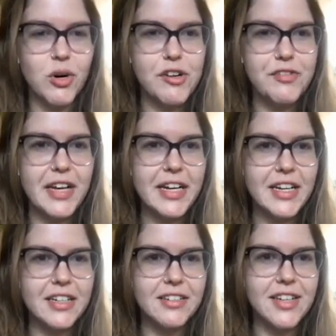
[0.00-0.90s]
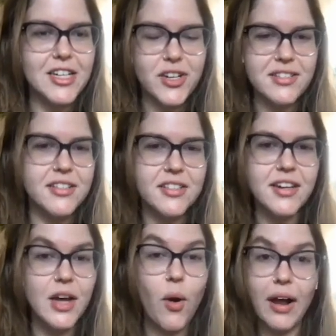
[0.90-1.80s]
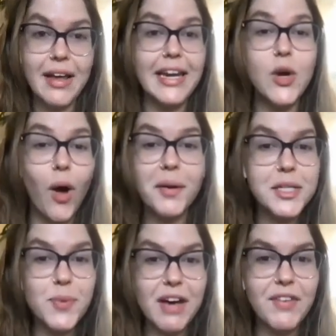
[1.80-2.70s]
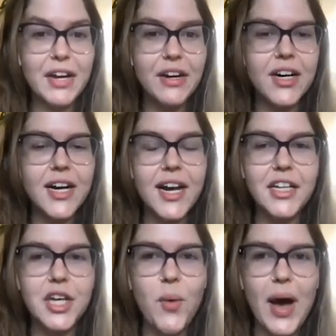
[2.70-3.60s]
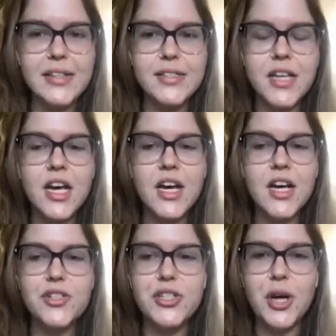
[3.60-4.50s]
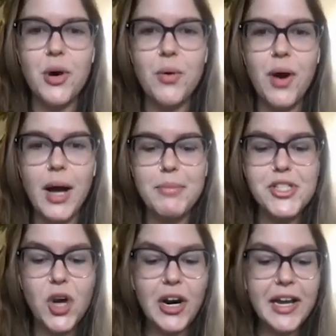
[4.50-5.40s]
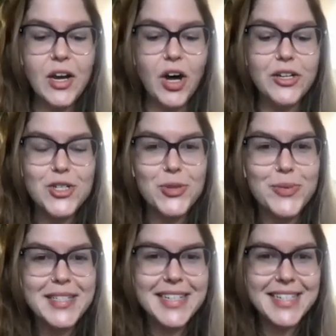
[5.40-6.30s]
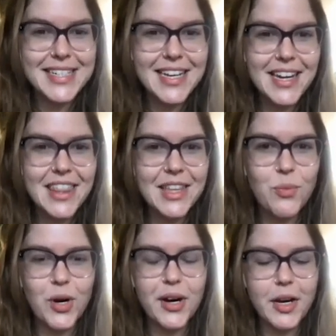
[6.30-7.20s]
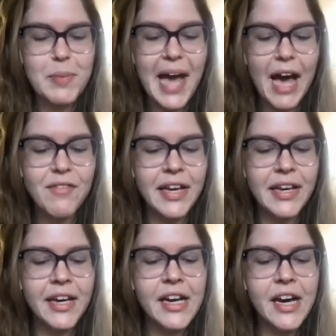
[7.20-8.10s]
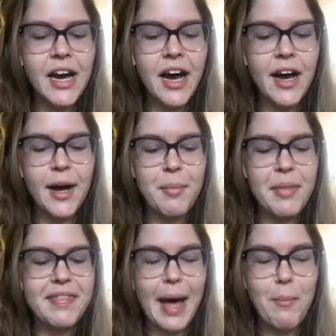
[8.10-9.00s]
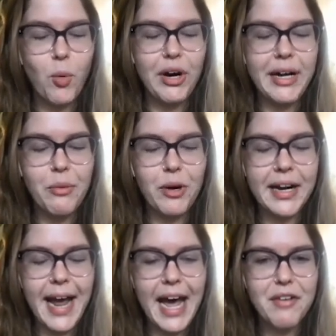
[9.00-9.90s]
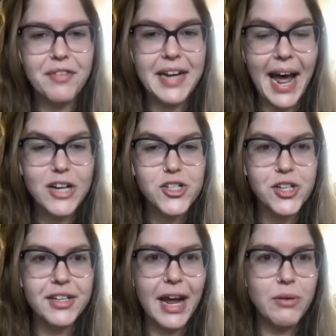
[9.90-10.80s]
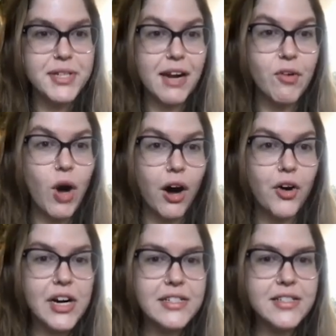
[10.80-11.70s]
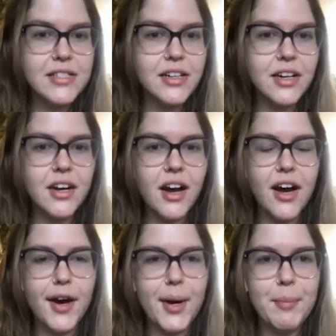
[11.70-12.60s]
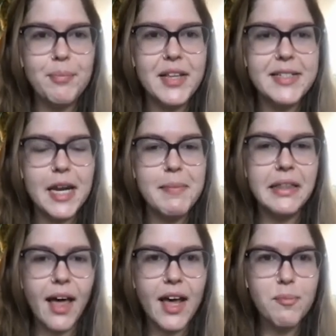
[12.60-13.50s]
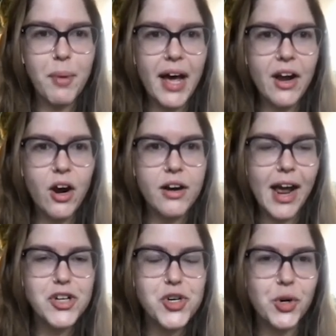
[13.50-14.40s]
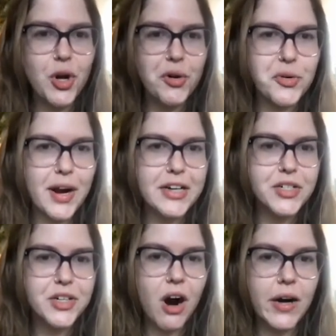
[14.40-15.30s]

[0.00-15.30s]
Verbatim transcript: horrific injustices and inequalities we have here in the us so um, starting on june 16th we're going to be having um, that morning we're going to have an action outside of congress um, that's going to be led by our national co director,